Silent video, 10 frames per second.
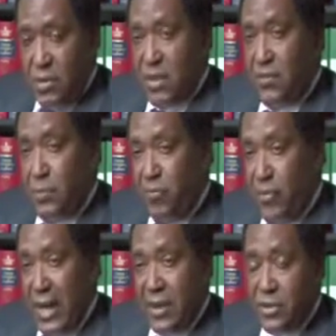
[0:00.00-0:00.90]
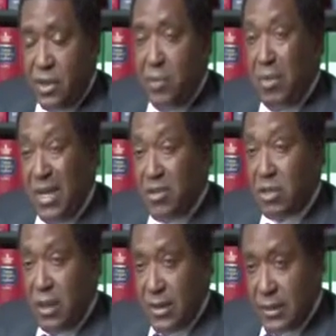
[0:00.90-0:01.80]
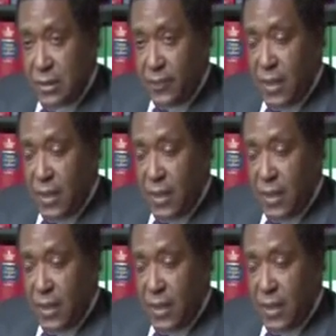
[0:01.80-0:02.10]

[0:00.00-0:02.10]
was a voluntary manslaughter,